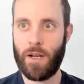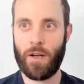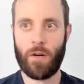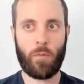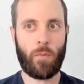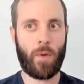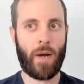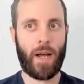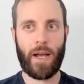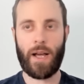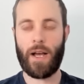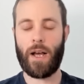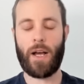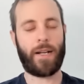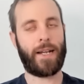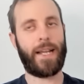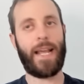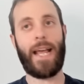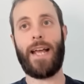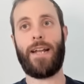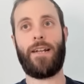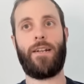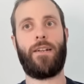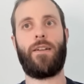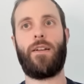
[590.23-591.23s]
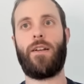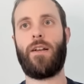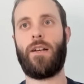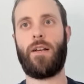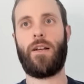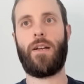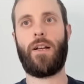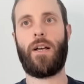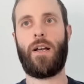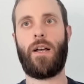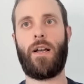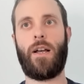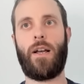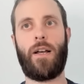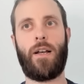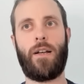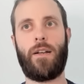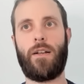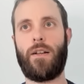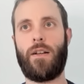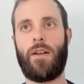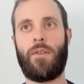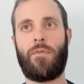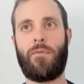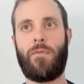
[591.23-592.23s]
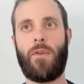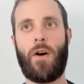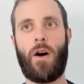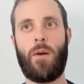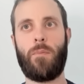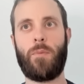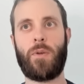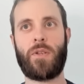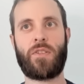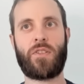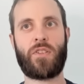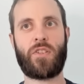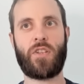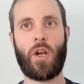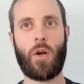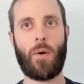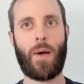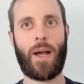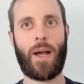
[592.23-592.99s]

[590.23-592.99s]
where, again, a farmer so